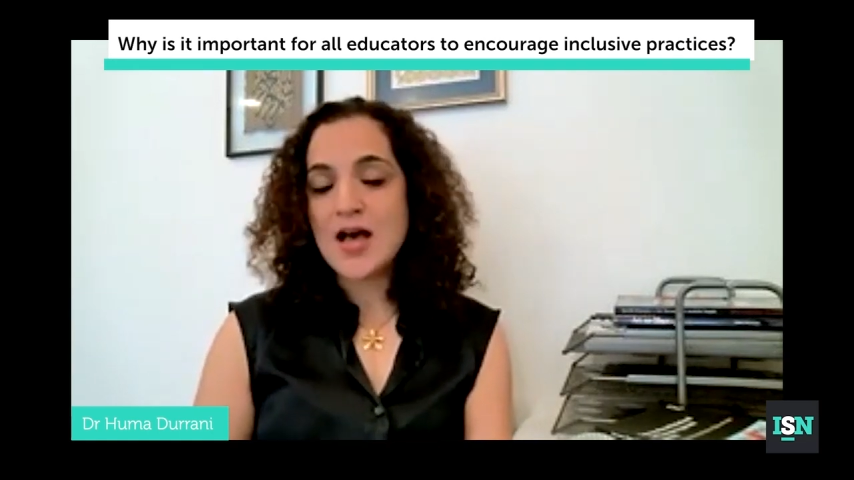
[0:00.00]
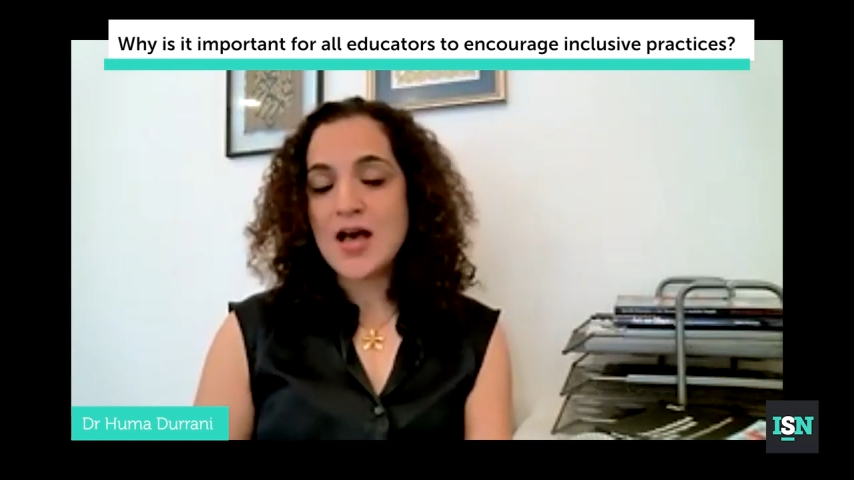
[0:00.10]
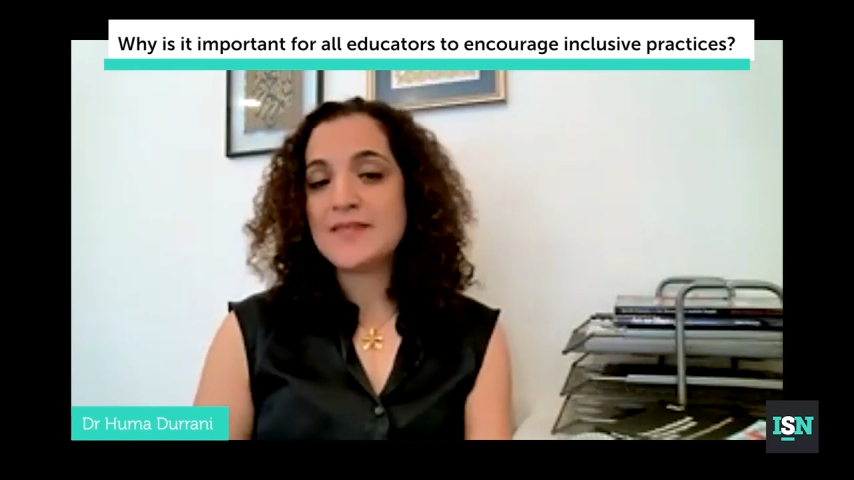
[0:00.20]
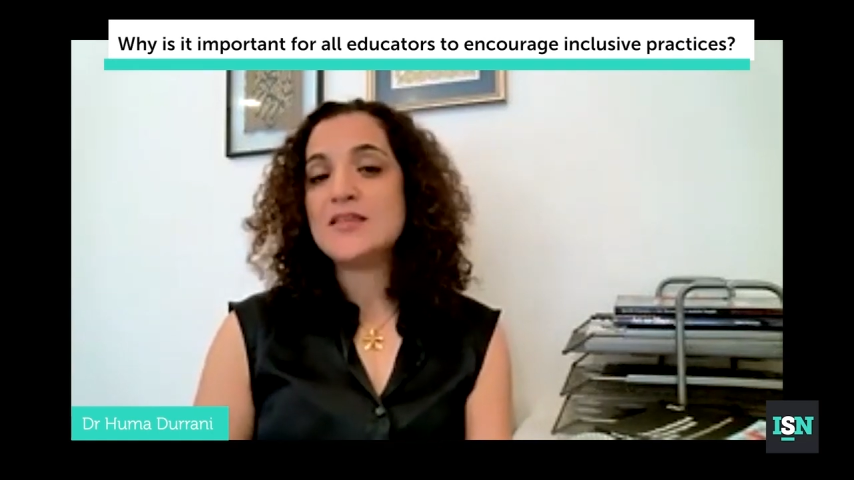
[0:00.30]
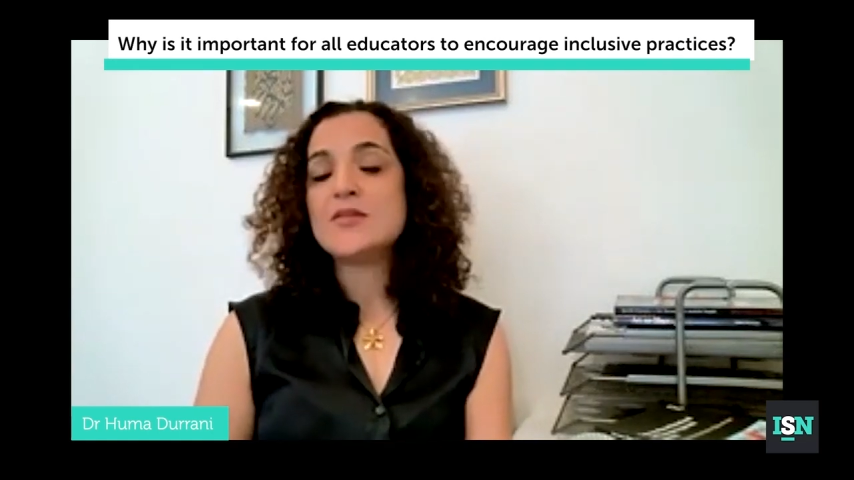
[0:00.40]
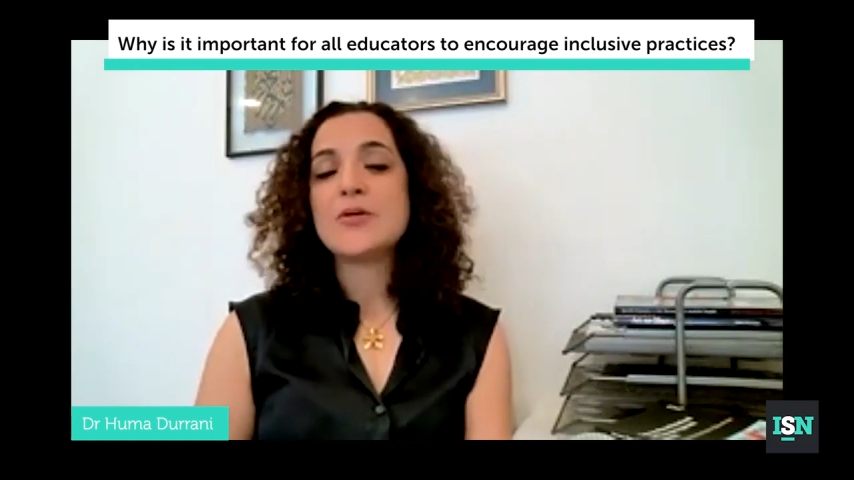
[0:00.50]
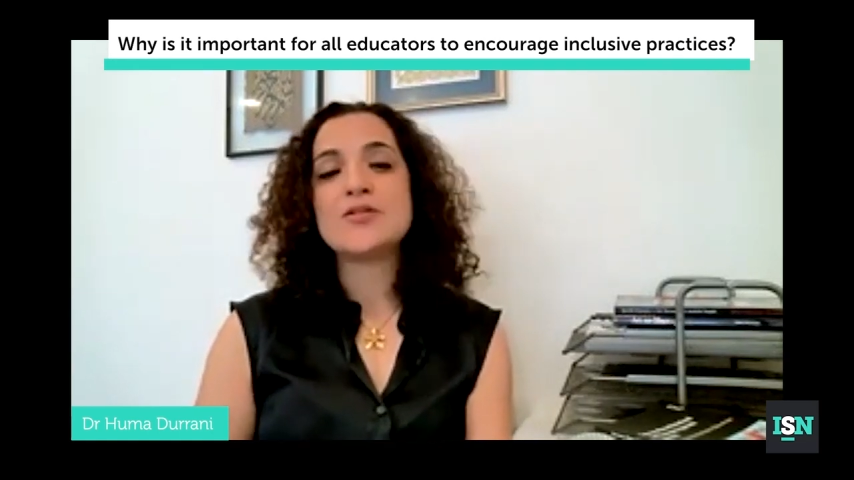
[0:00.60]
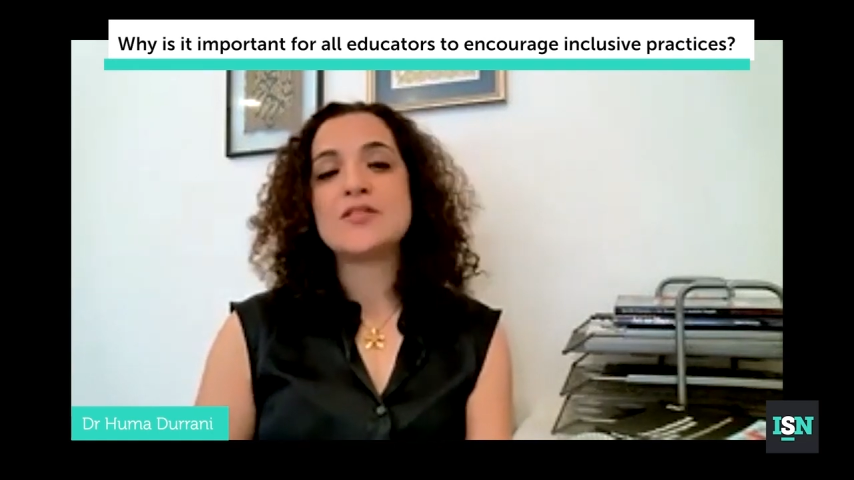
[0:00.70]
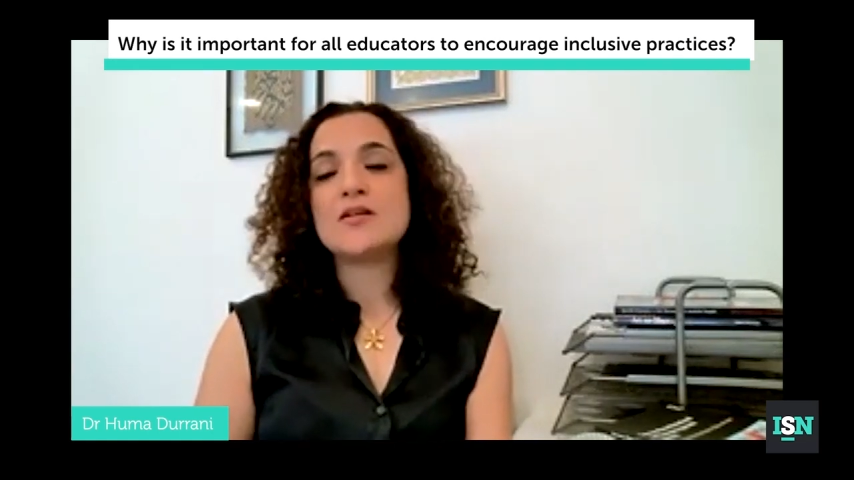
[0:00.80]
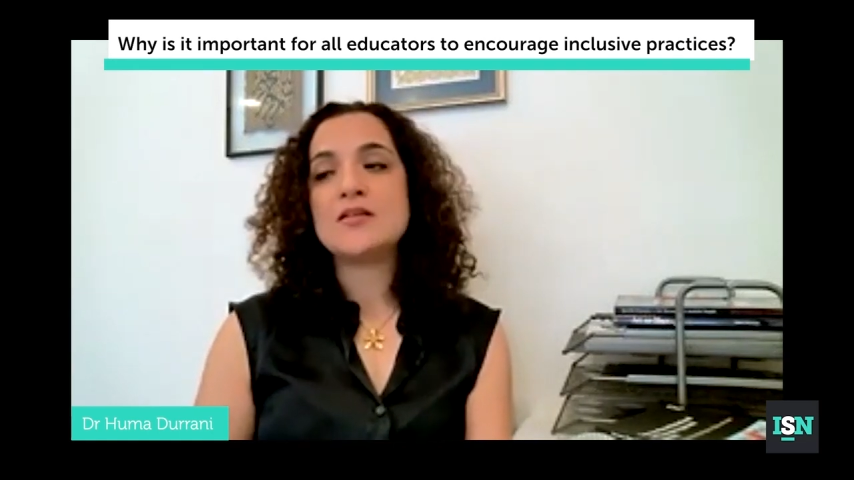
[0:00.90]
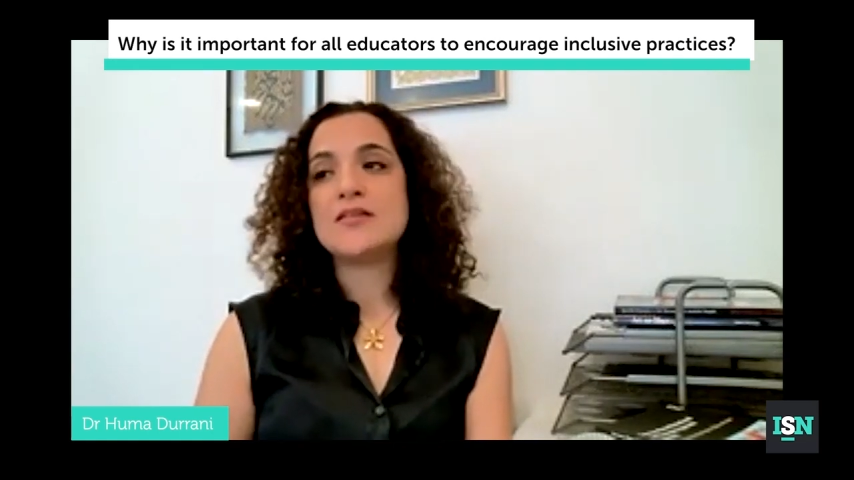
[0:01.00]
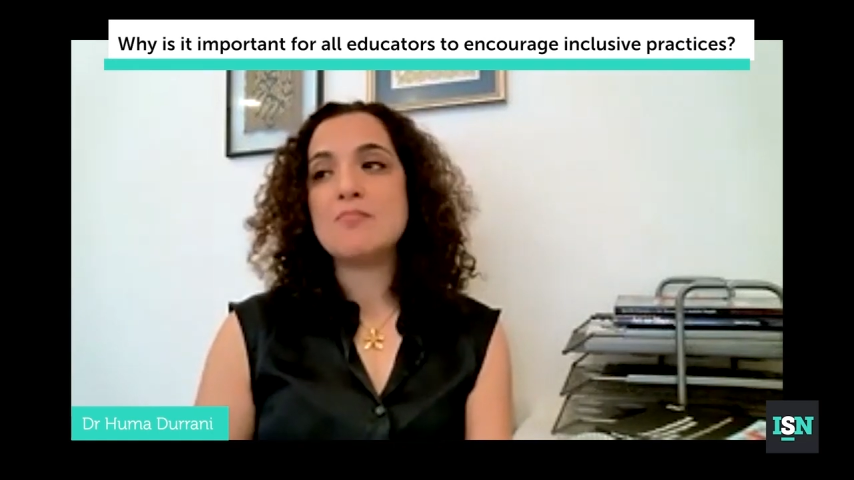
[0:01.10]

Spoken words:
I think that because the